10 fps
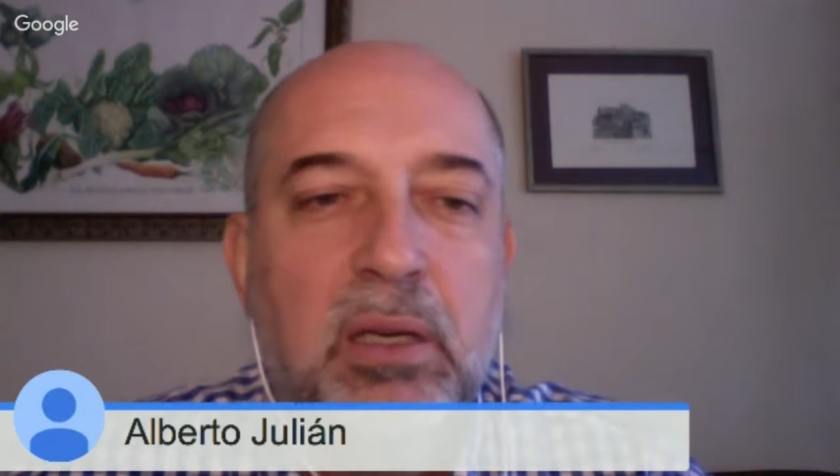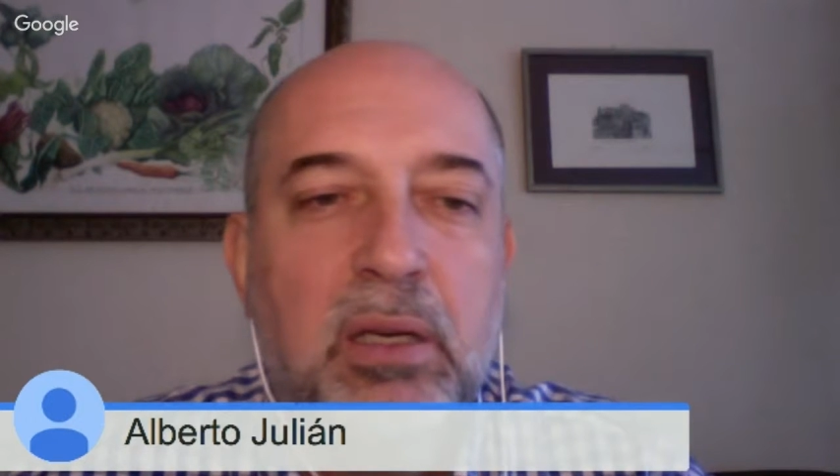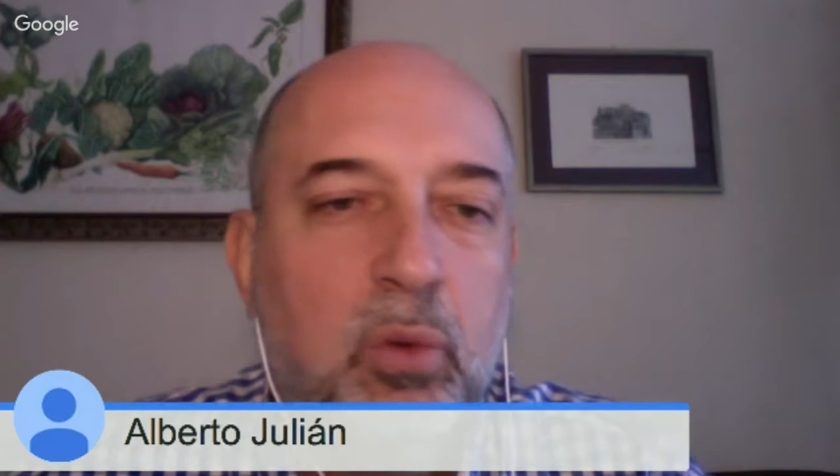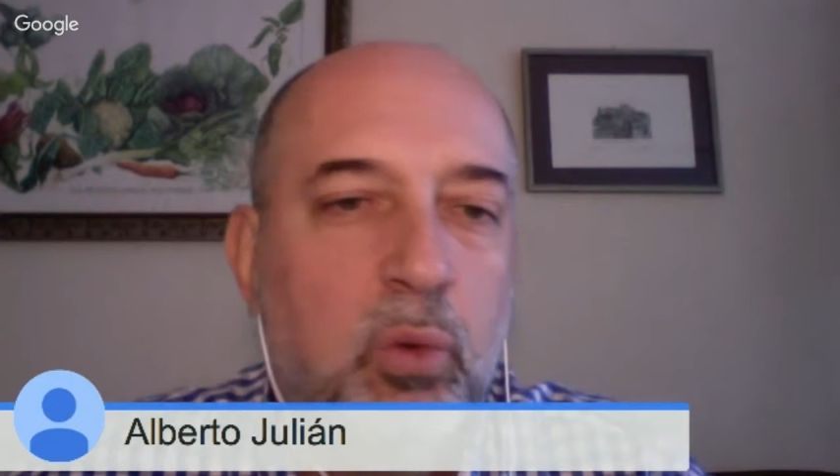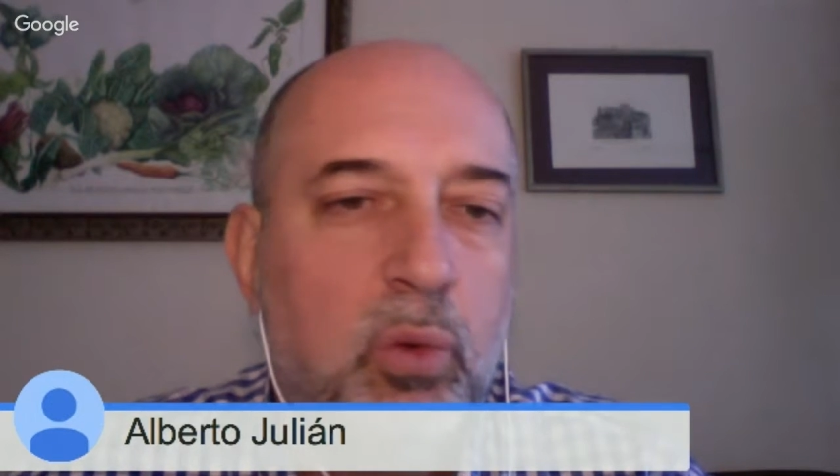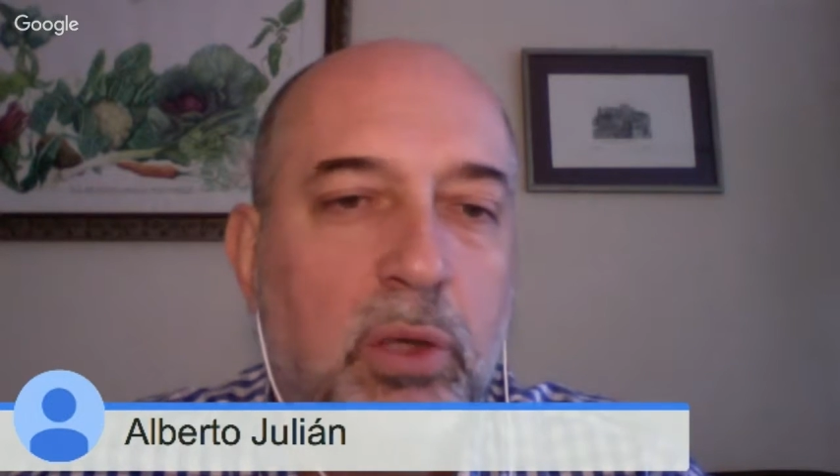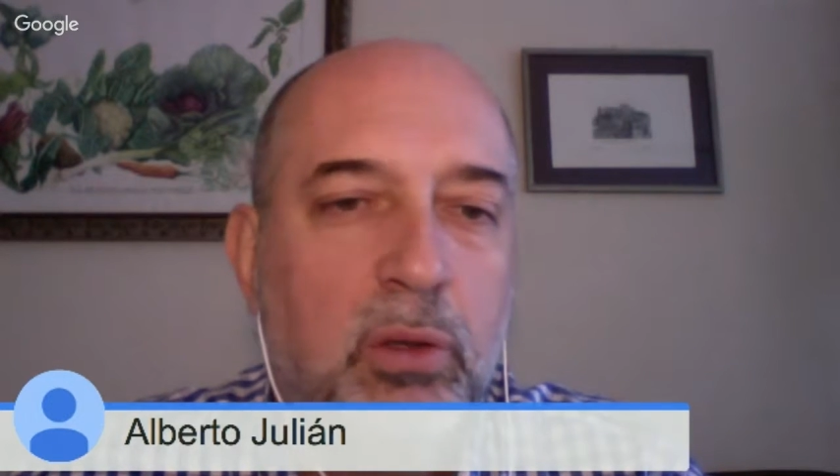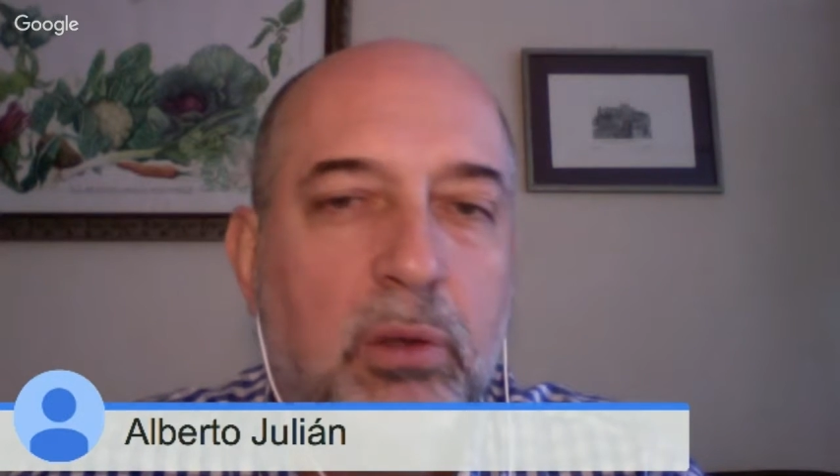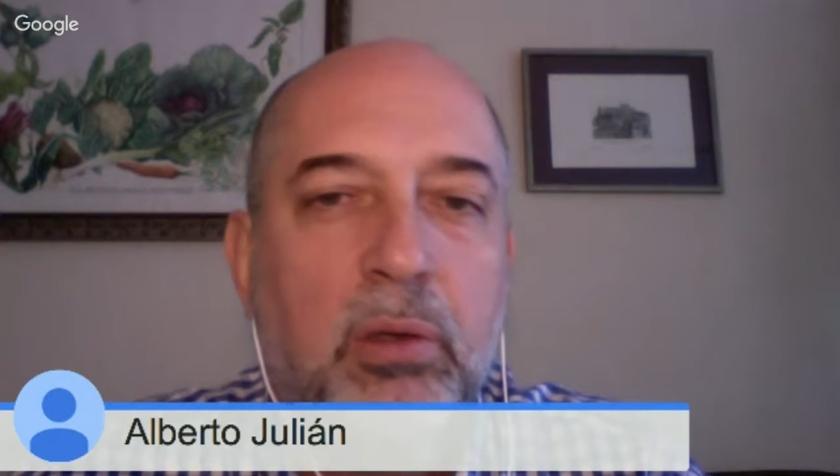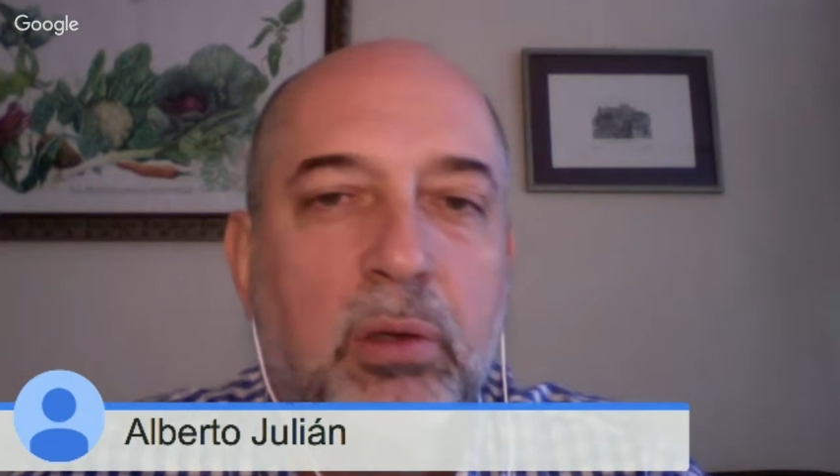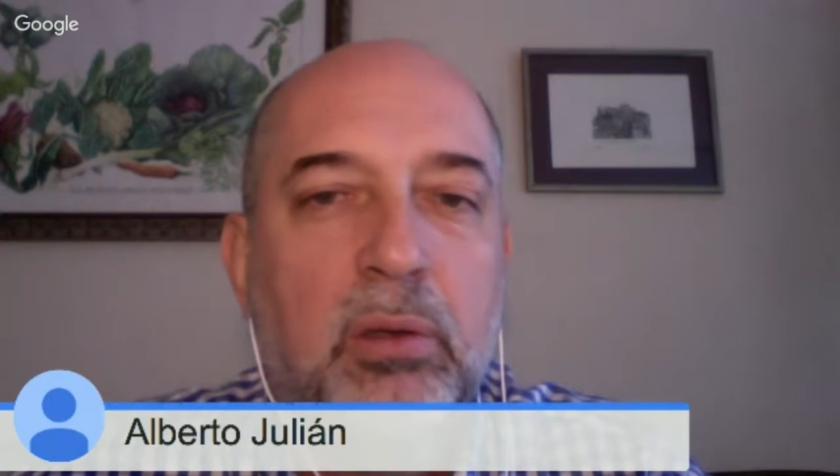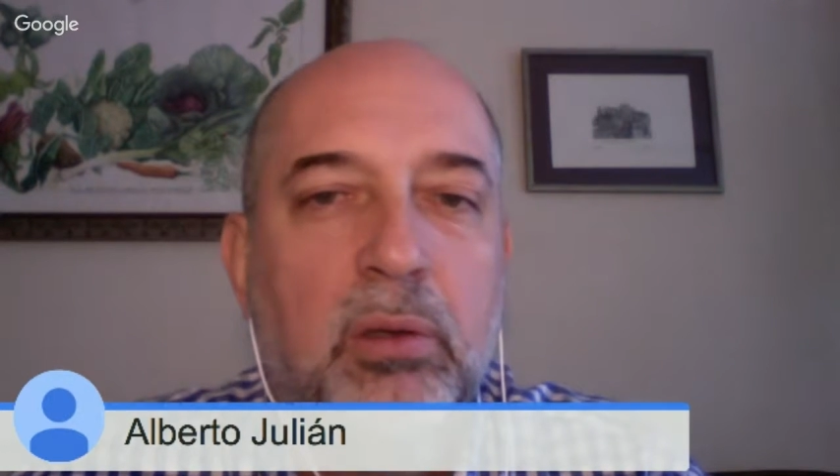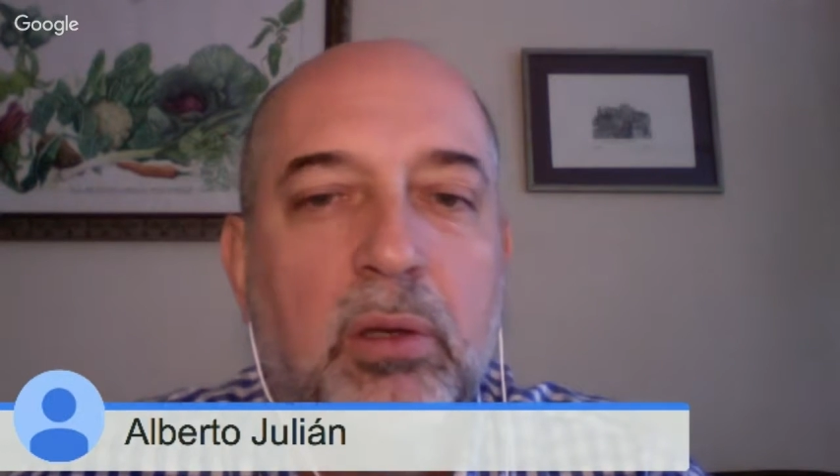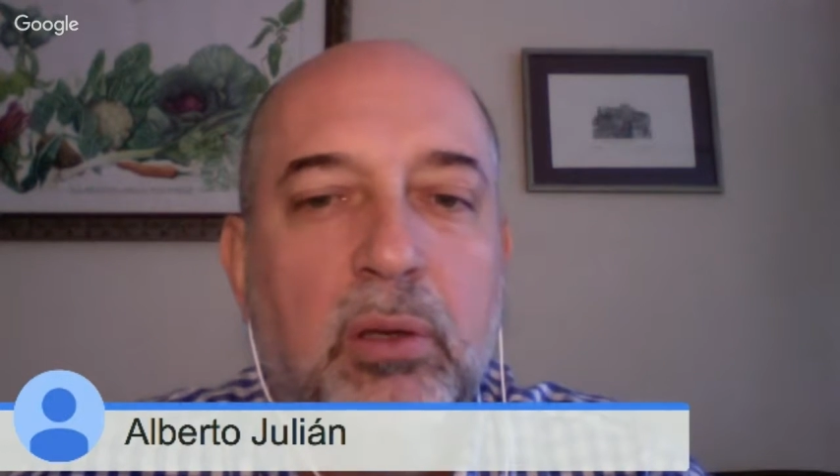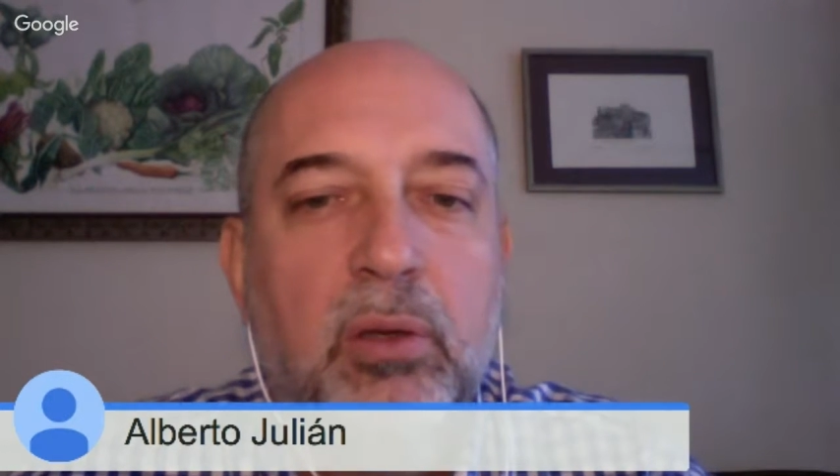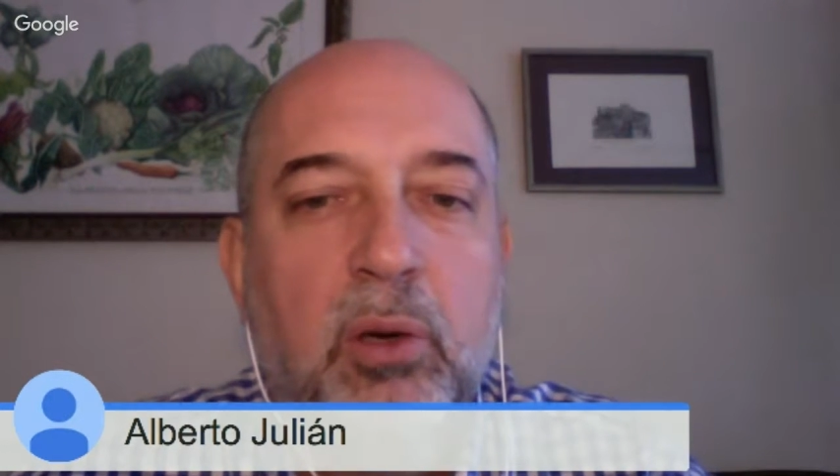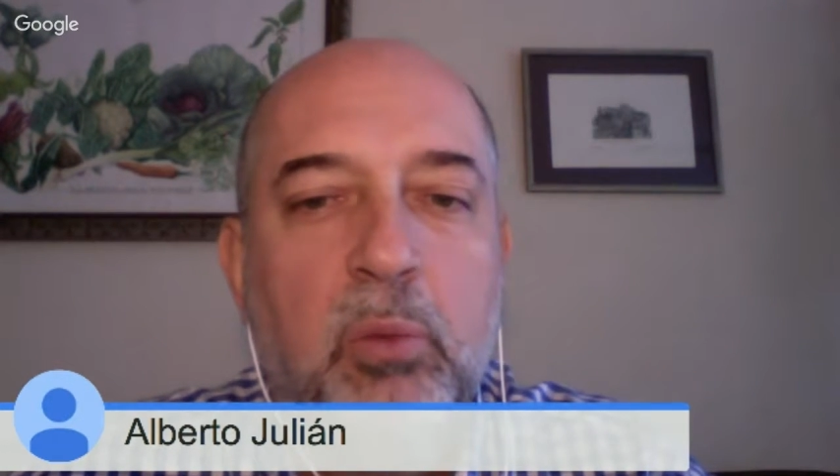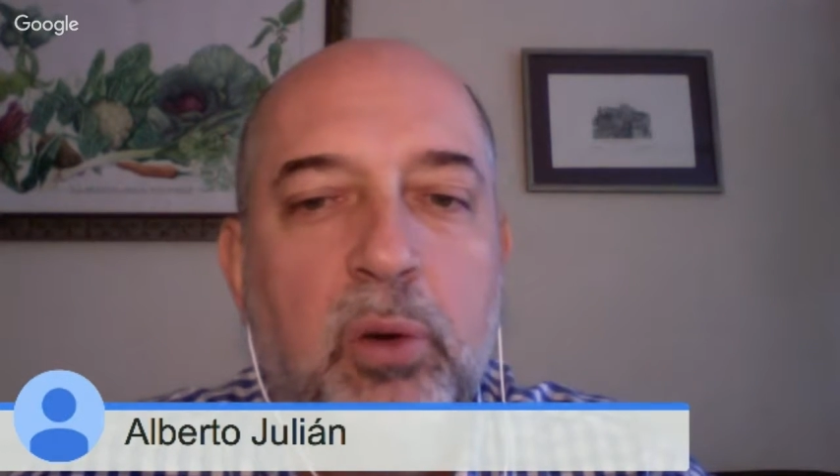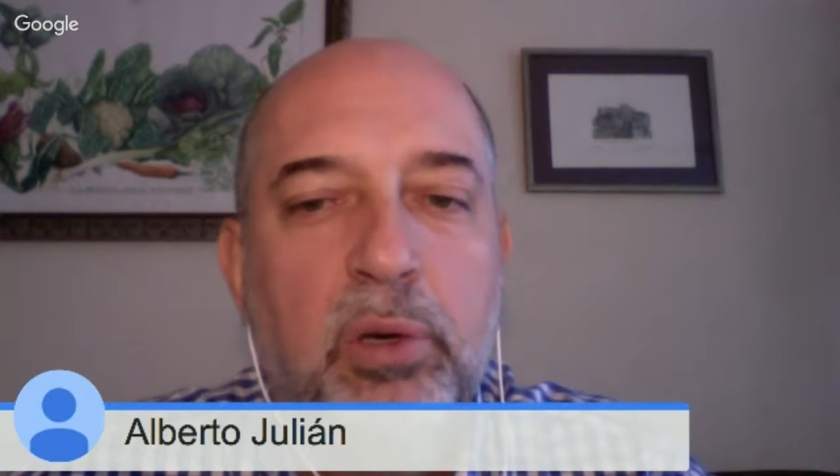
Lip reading: do it on MOOCs.